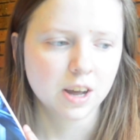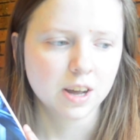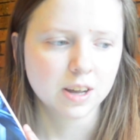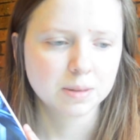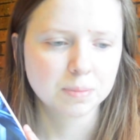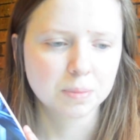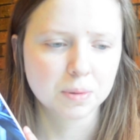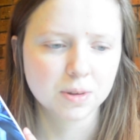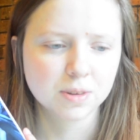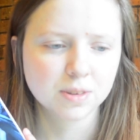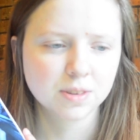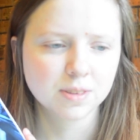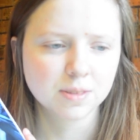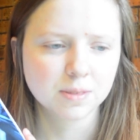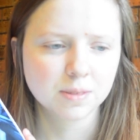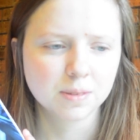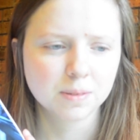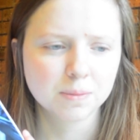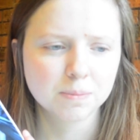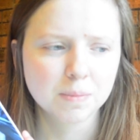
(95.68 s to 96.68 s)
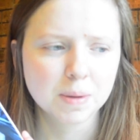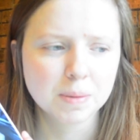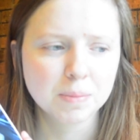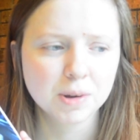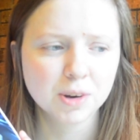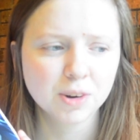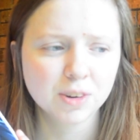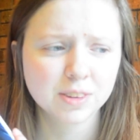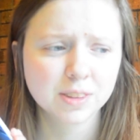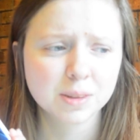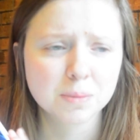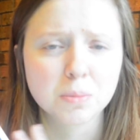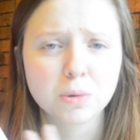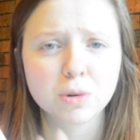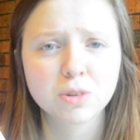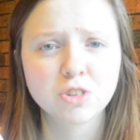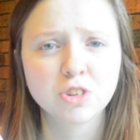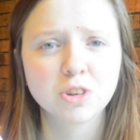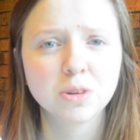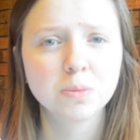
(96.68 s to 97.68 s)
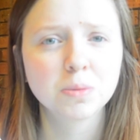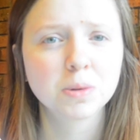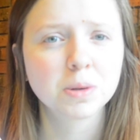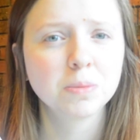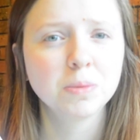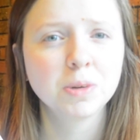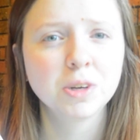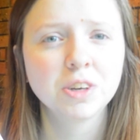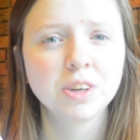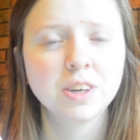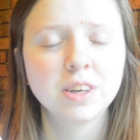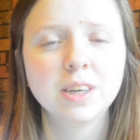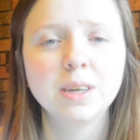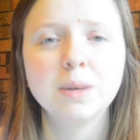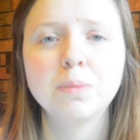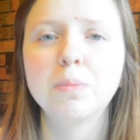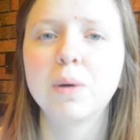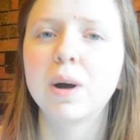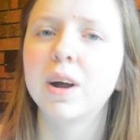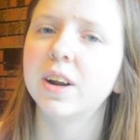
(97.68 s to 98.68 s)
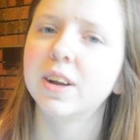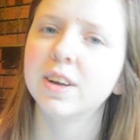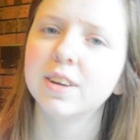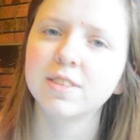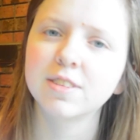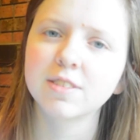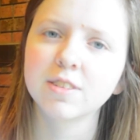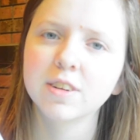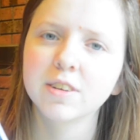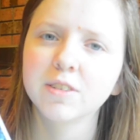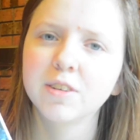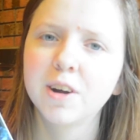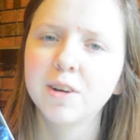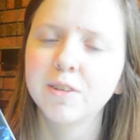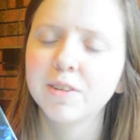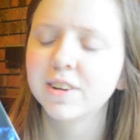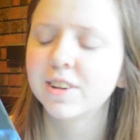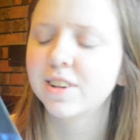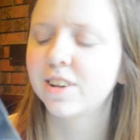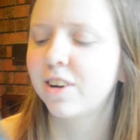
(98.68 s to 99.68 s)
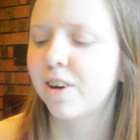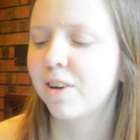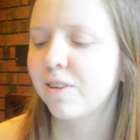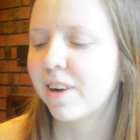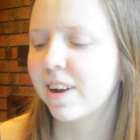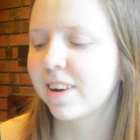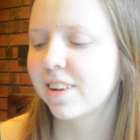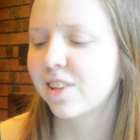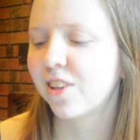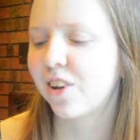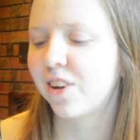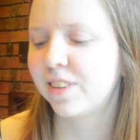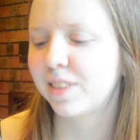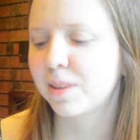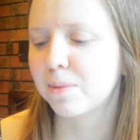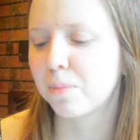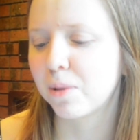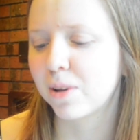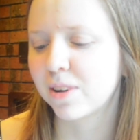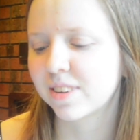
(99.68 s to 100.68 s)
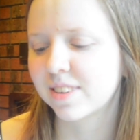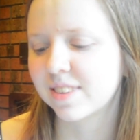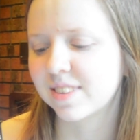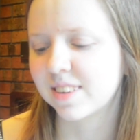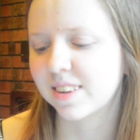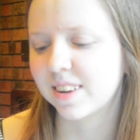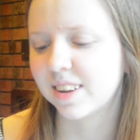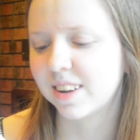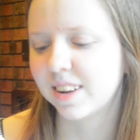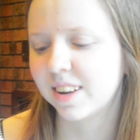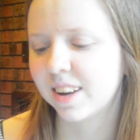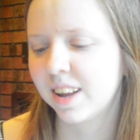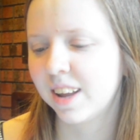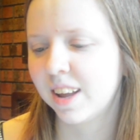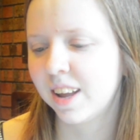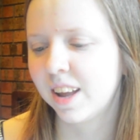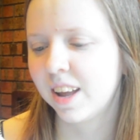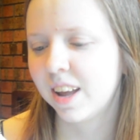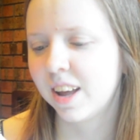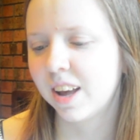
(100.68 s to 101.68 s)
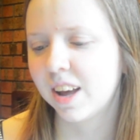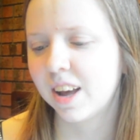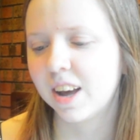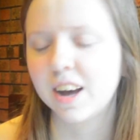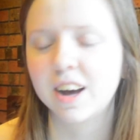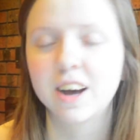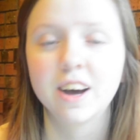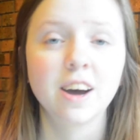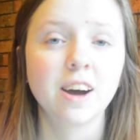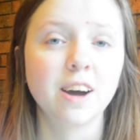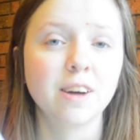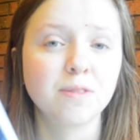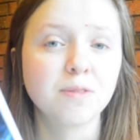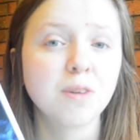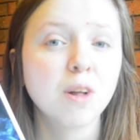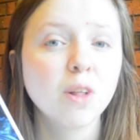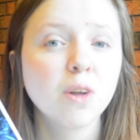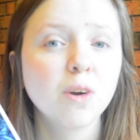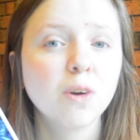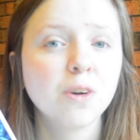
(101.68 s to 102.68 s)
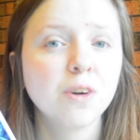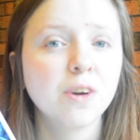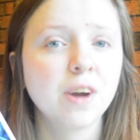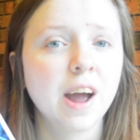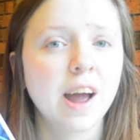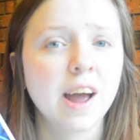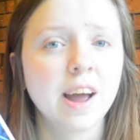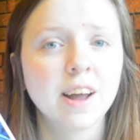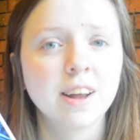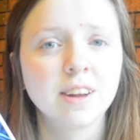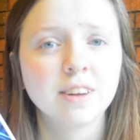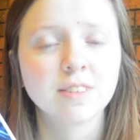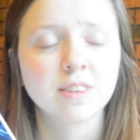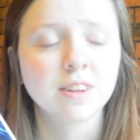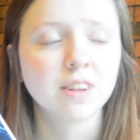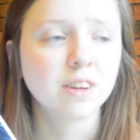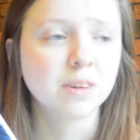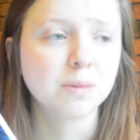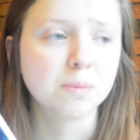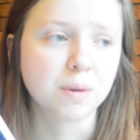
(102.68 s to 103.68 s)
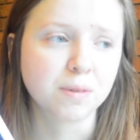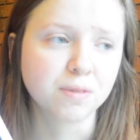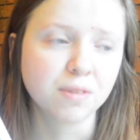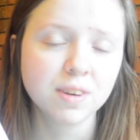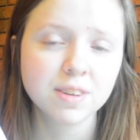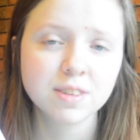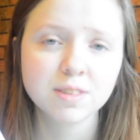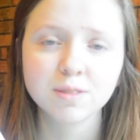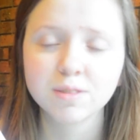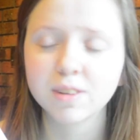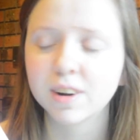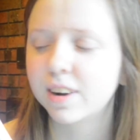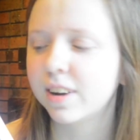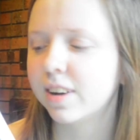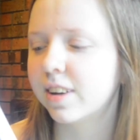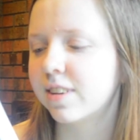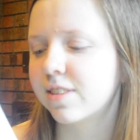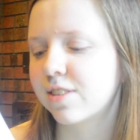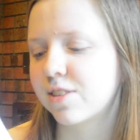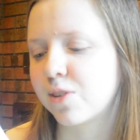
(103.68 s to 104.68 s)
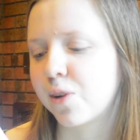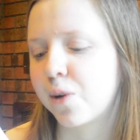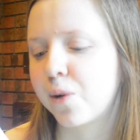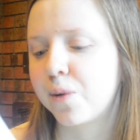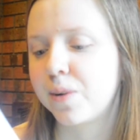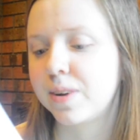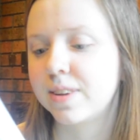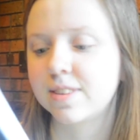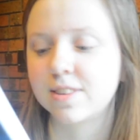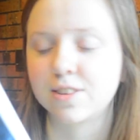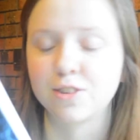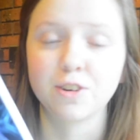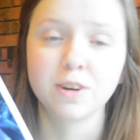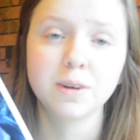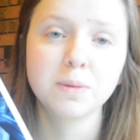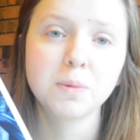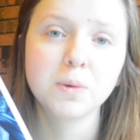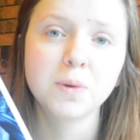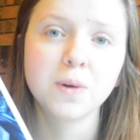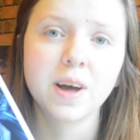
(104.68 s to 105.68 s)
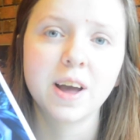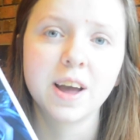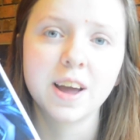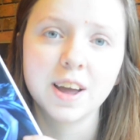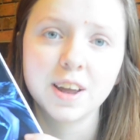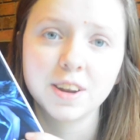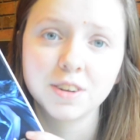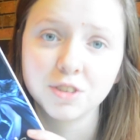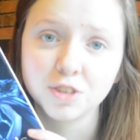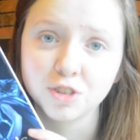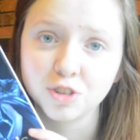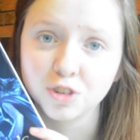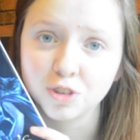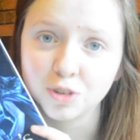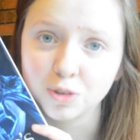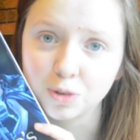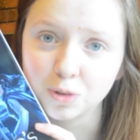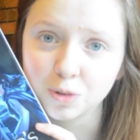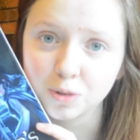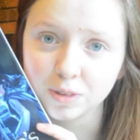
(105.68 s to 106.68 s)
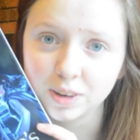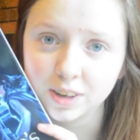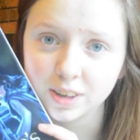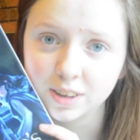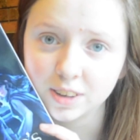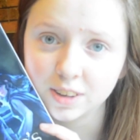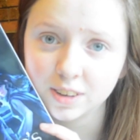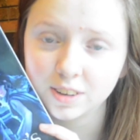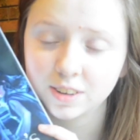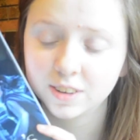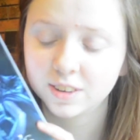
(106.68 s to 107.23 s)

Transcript: I suppose maybe not in the booktube community, but it's around a lot in the blogs that I follow, and a lot of my friends have read it, so it's incredible and you should all read it.